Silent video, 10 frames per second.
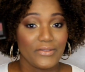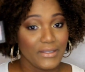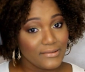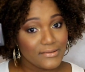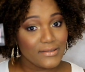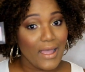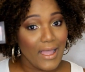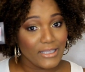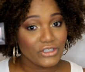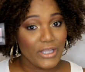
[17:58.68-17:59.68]
This
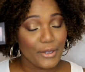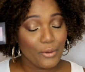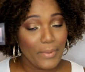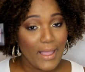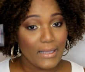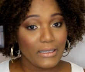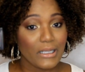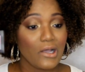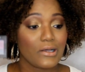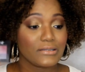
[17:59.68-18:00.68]
eyeshadow
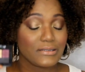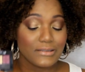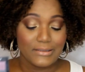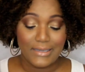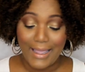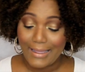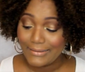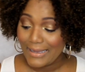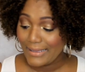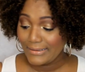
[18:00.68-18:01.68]
palette costs
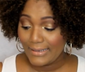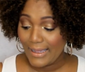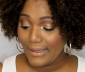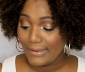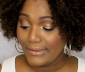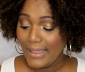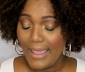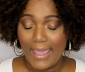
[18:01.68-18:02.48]
$9.99.